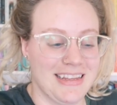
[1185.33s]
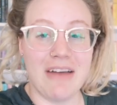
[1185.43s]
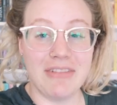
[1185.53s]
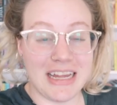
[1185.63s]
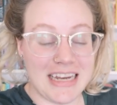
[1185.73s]

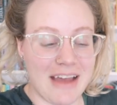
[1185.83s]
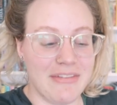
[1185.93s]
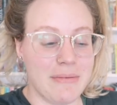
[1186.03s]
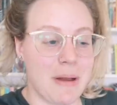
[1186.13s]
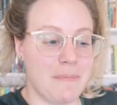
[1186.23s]
I'm glad to have
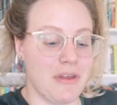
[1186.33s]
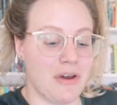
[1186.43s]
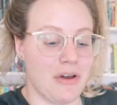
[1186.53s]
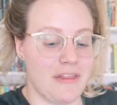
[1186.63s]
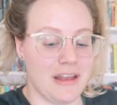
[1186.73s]
them up
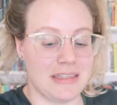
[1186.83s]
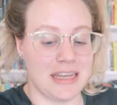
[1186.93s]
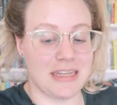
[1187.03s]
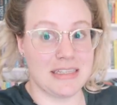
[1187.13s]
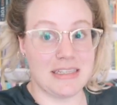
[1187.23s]
though, and that's
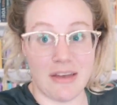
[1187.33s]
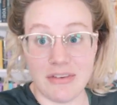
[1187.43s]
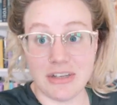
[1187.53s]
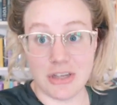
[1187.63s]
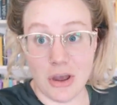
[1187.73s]
like
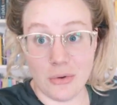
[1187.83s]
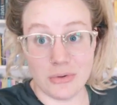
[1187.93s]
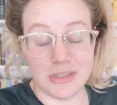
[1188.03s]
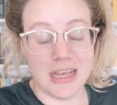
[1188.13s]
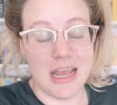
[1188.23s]
7
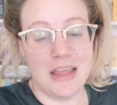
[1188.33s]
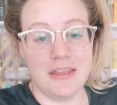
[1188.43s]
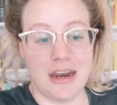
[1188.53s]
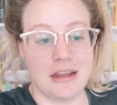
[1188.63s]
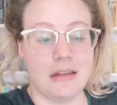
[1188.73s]
totes
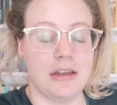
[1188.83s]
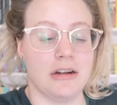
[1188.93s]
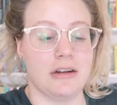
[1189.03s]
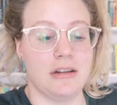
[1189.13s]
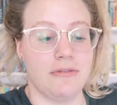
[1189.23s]
that I
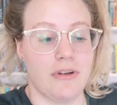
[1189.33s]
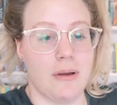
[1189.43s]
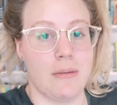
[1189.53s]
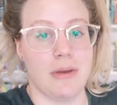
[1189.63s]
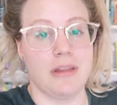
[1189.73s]
cleared
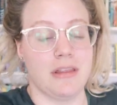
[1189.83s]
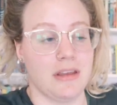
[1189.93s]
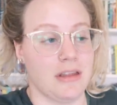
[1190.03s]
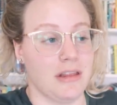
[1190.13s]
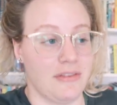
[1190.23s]
from
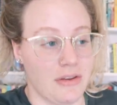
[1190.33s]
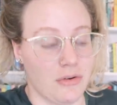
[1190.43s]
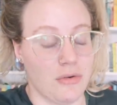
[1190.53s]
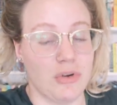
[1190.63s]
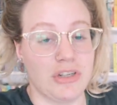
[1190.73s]
the living
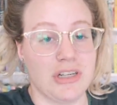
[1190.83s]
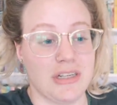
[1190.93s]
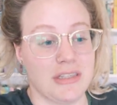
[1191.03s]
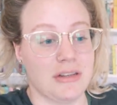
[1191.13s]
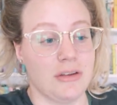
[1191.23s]
room, which
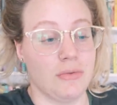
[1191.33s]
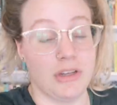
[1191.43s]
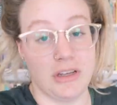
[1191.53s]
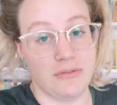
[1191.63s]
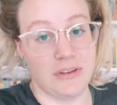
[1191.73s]
is a
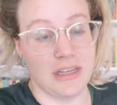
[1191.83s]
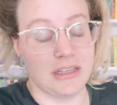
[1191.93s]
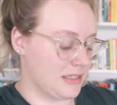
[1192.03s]
really good feeling.